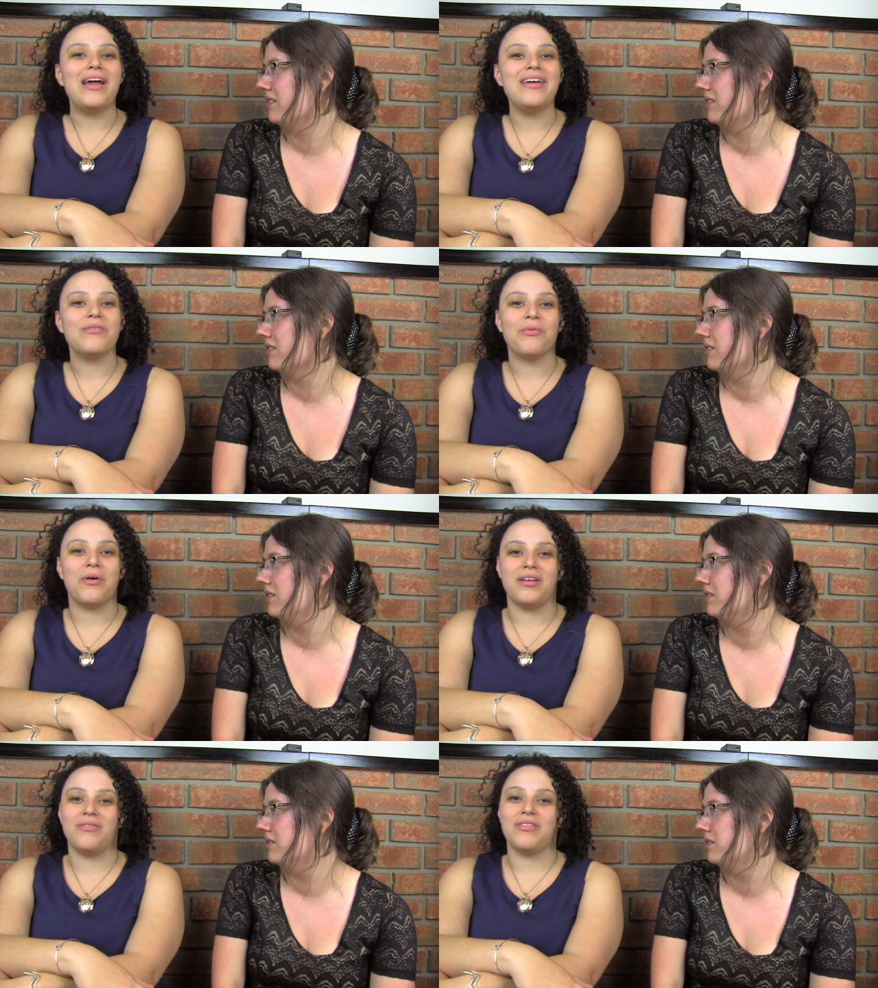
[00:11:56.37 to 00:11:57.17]
Speaker 1: What if,
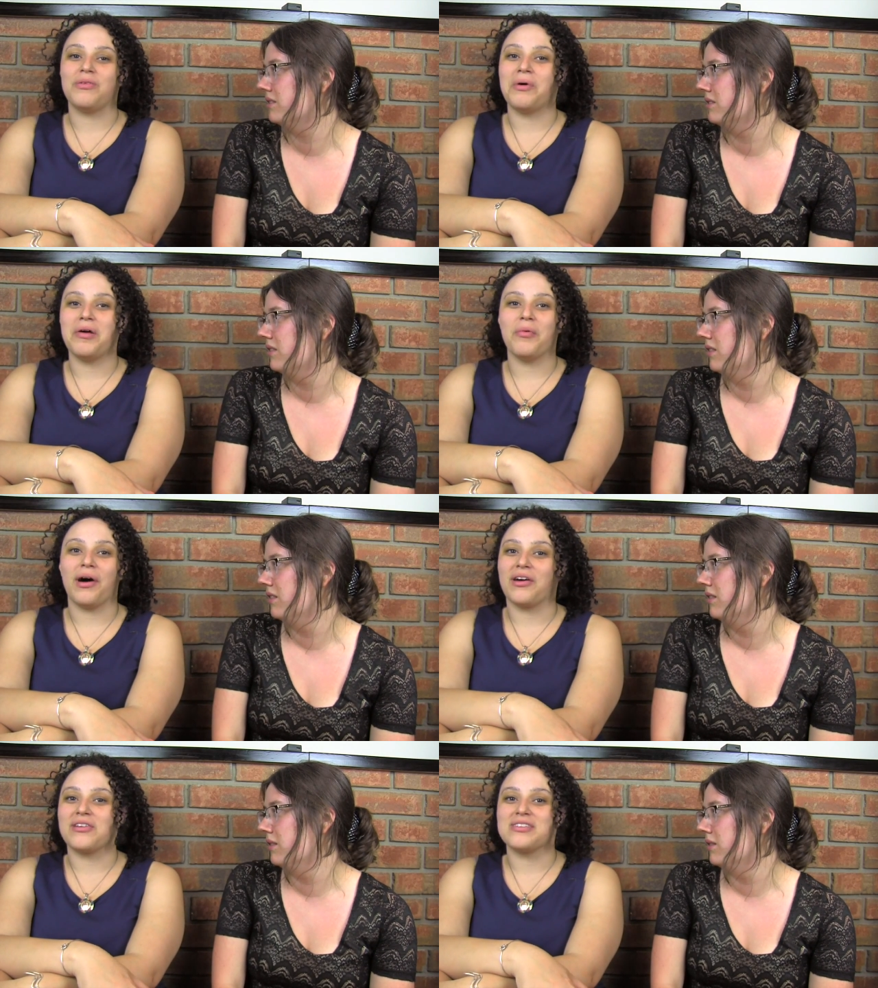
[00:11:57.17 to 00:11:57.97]
what if the White
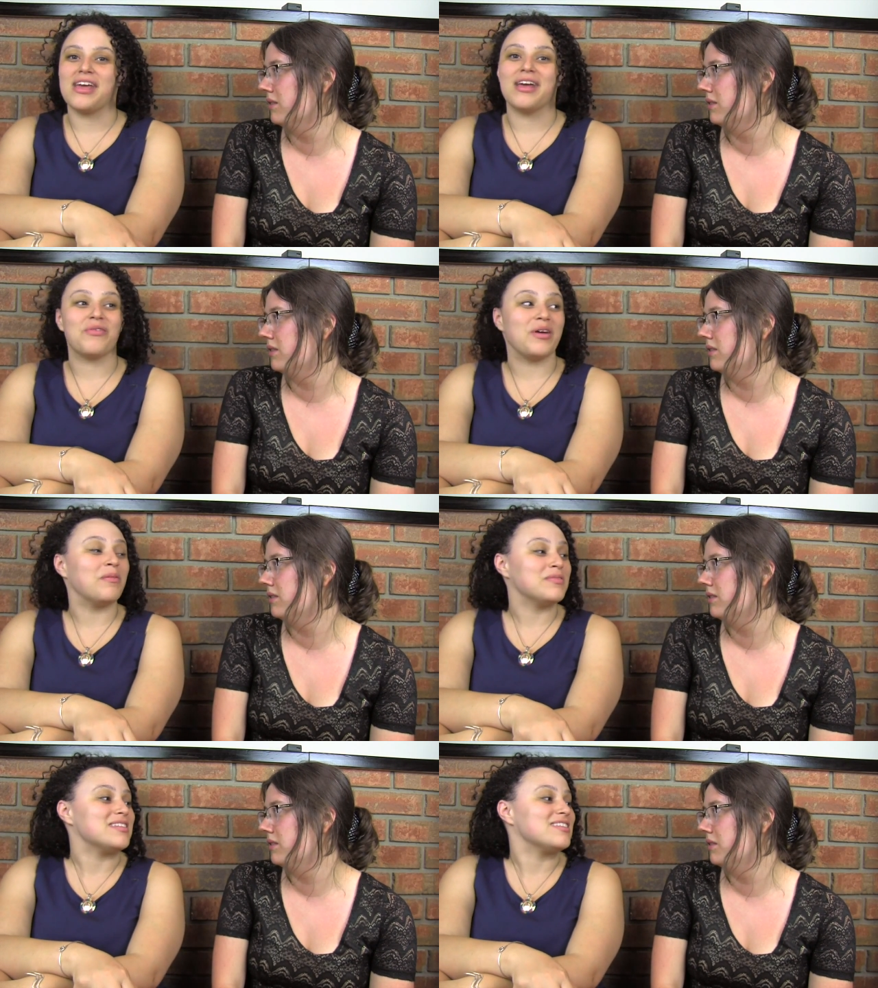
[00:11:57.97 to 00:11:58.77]
Walkers ate
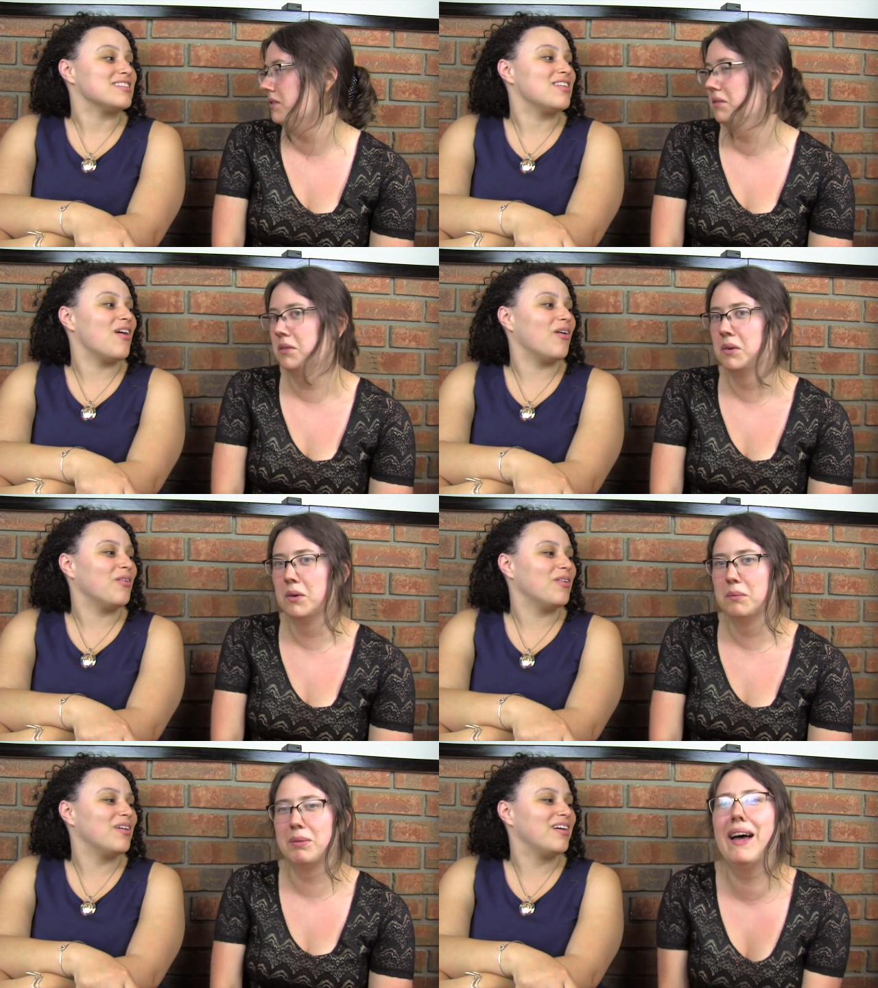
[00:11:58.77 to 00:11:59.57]
Ramsay
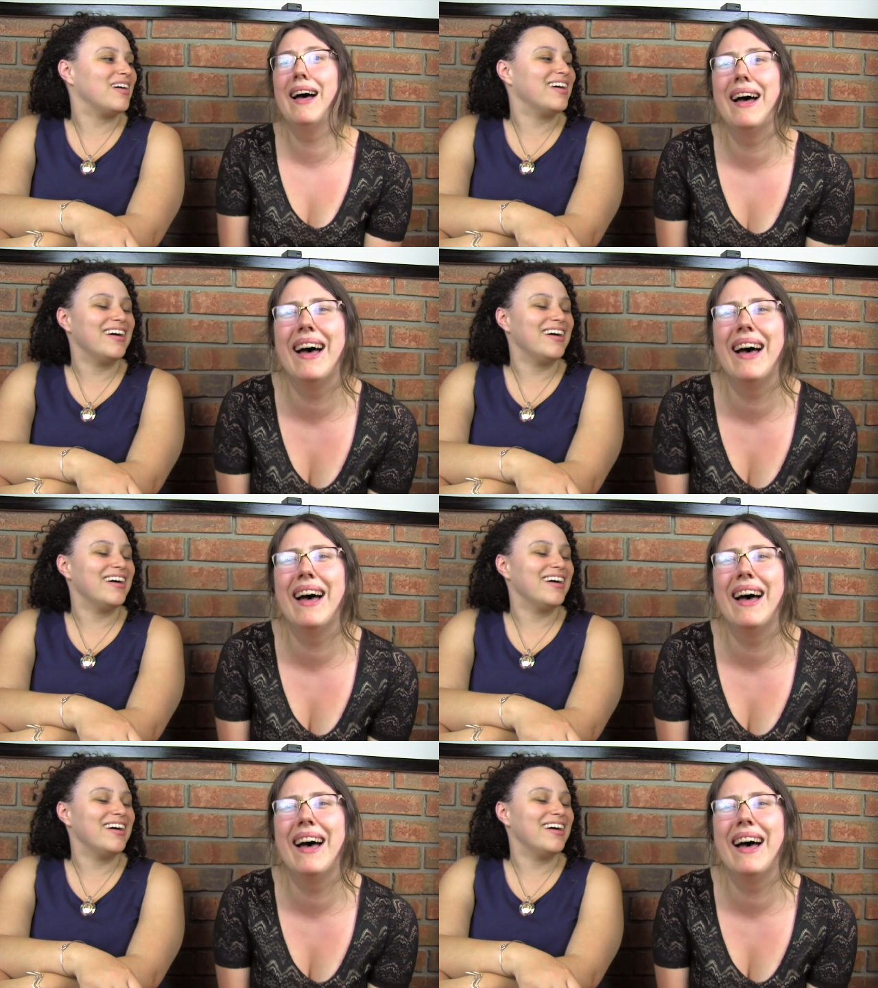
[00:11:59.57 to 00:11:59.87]
Snow?